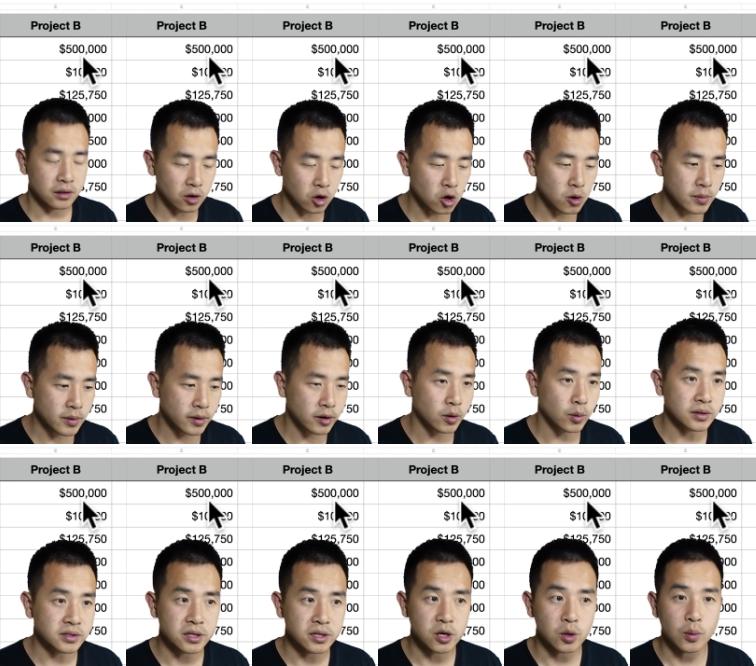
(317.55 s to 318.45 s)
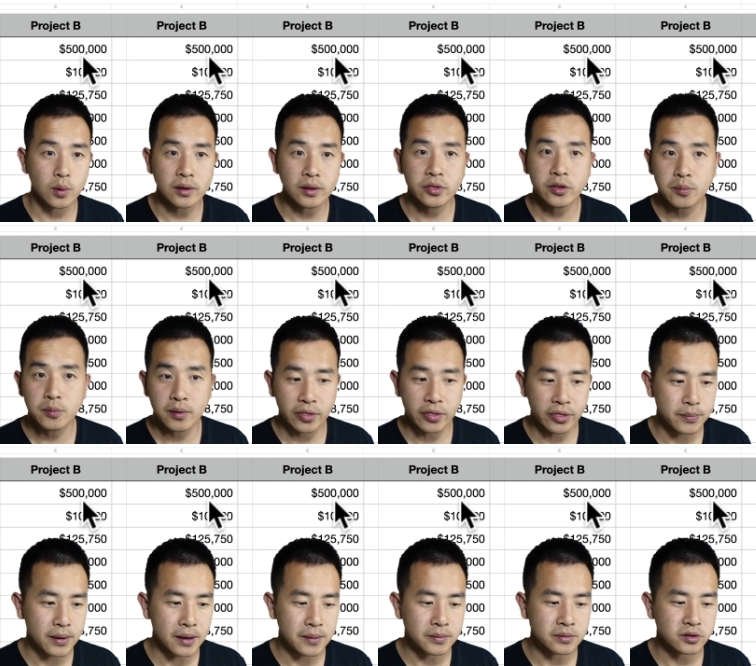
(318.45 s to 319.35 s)
The homeowner wants to know what their monthly
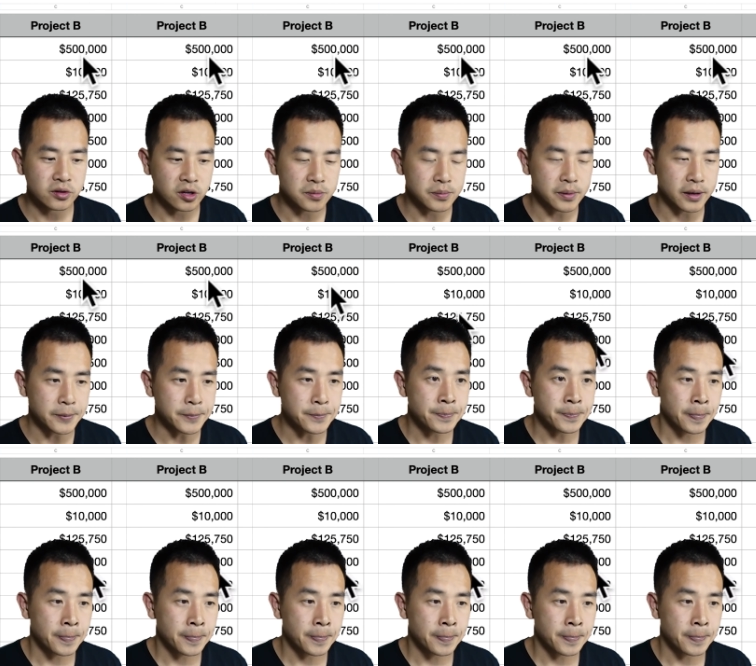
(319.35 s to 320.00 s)
payments are going to be.